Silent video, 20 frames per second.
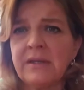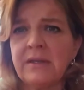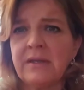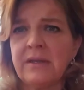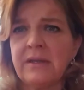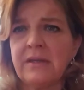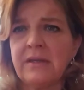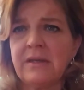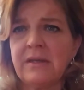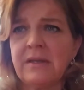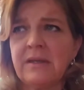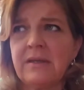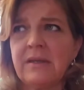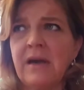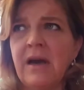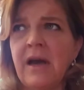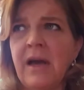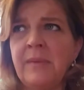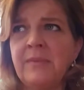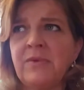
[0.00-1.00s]
this at
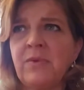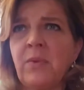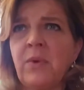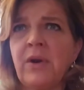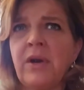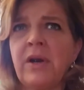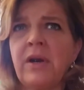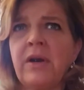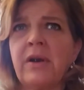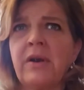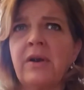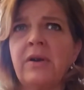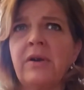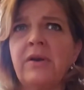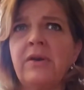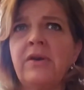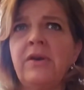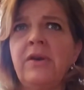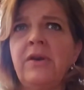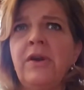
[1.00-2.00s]
times
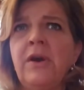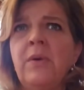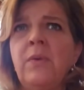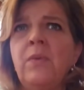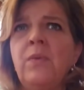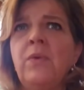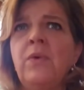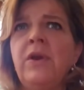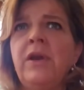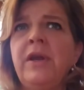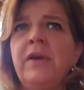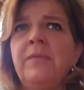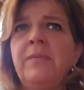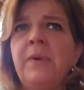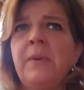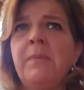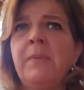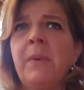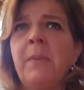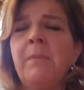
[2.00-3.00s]
where, we have
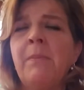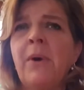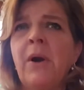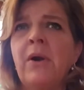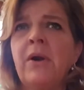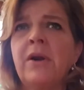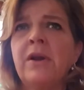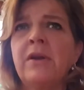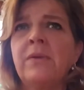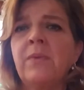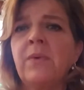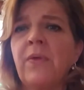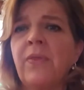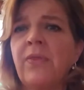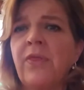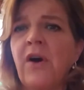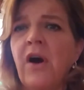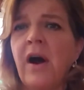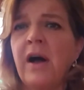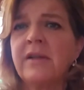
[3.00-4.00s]
been bombarded with
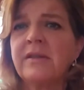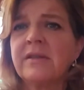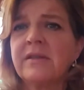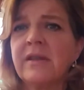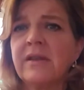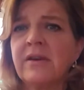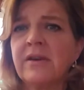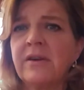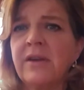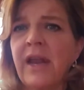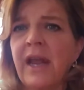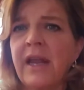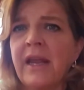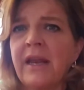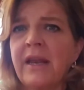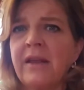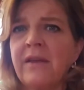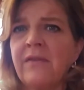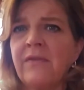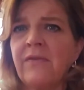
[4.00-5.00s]
thoughts that are
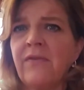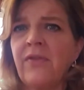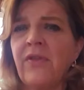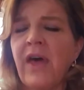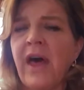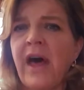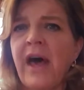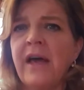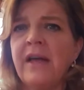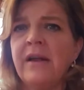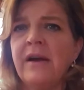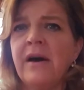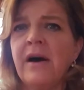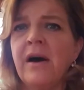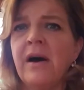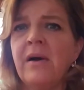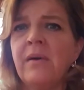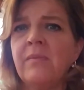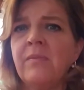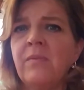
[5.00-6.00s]
negative that
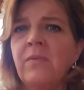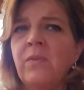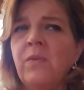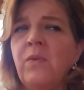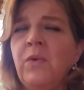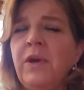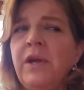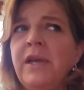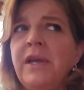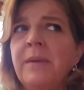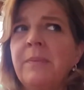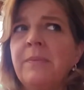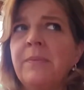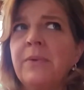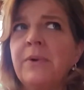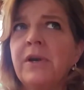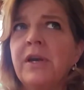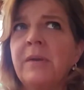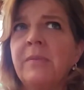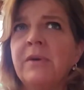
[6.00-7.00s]
we could
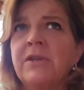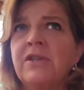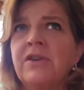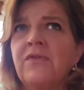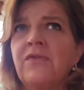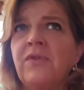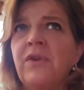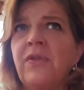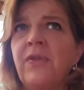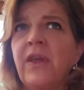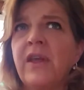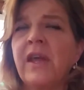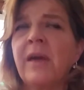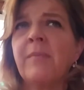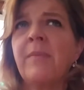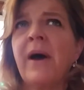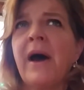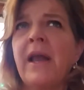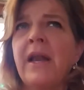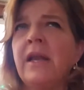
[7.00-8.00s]
pretty much, if we think
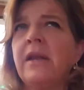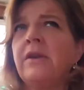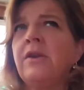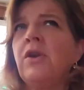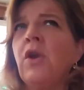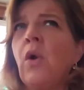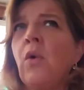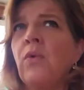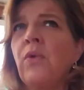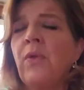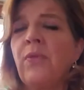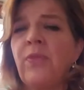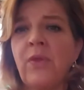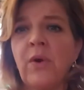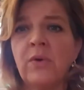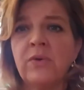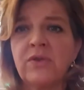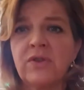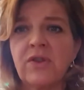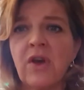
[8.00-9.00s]
about it, know that
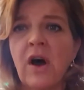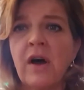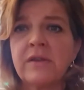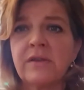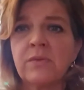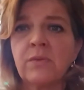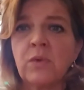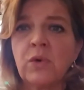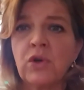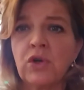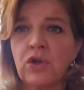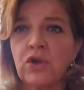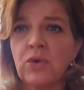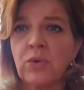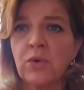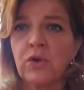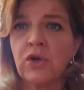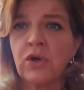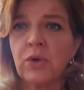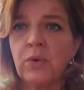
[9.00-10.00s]
those thoughts weren't
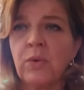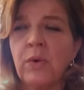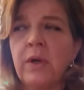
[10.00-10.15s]
true.